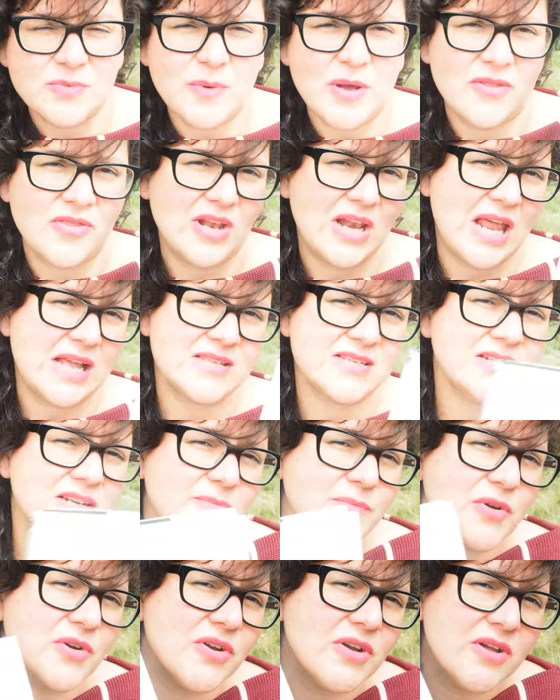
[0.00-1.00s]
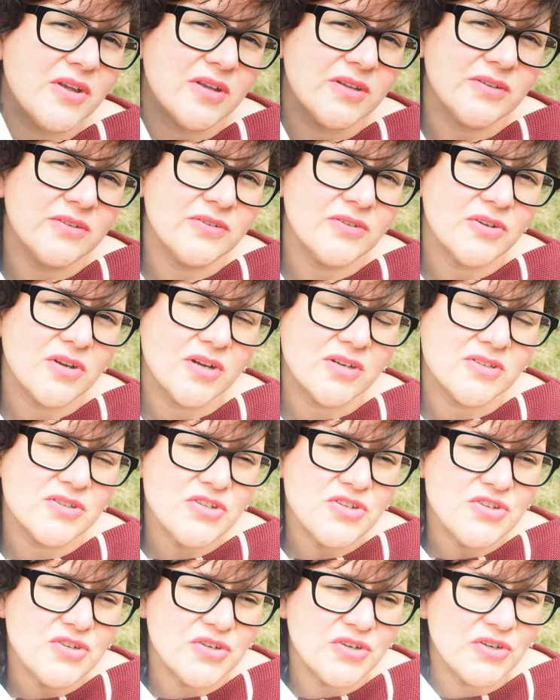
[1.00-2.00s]
about the Latin American
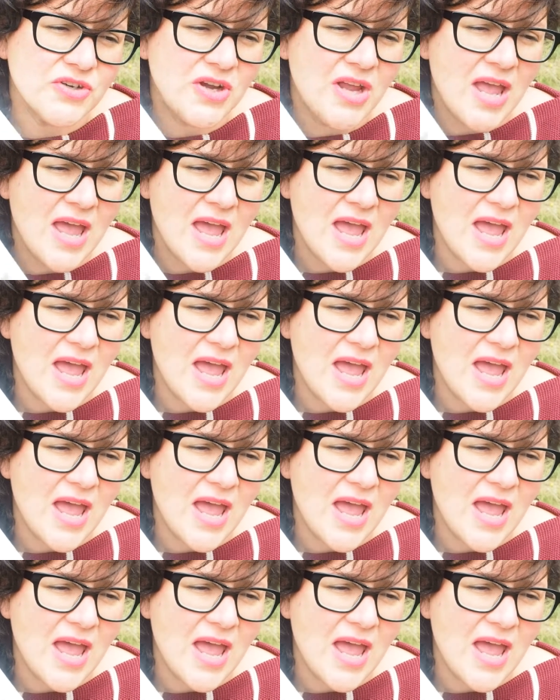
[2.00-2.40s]
culture,